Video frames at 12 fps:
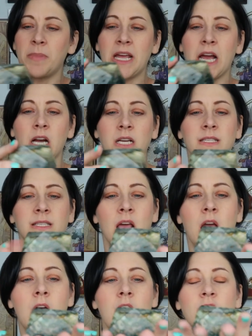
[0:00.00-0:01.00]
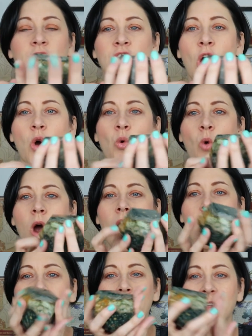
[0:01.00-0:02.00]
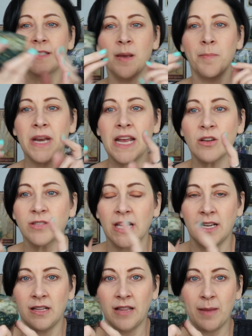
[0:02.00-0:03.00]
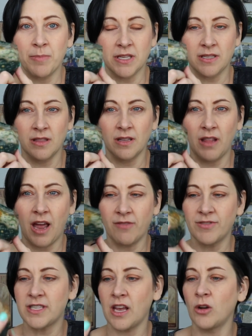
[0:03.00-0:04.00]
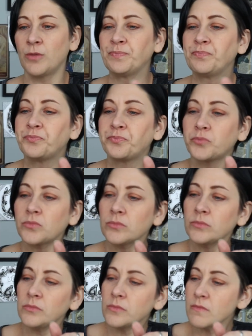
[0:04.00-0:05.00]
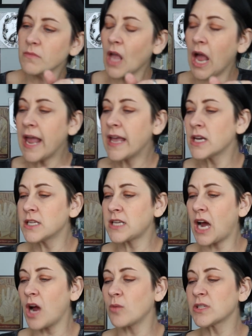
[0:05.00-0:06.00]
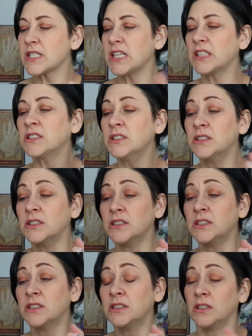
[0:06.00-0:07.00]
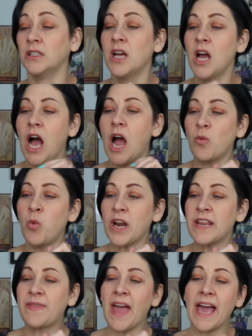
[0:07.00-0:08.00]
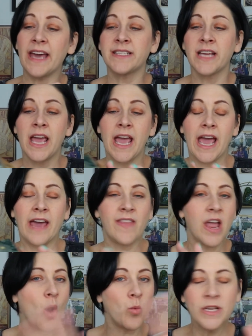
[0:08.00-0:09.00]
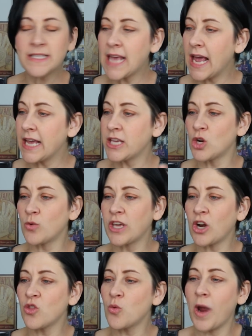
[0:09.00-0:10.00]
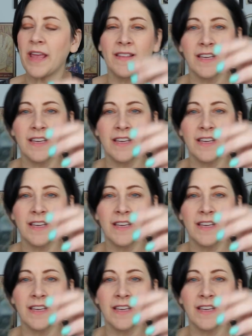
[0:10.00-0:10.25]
because, so somebody else had claimed this in the live sale. And I was like, ooh, I wanted that. And they always say, you know, get on the wait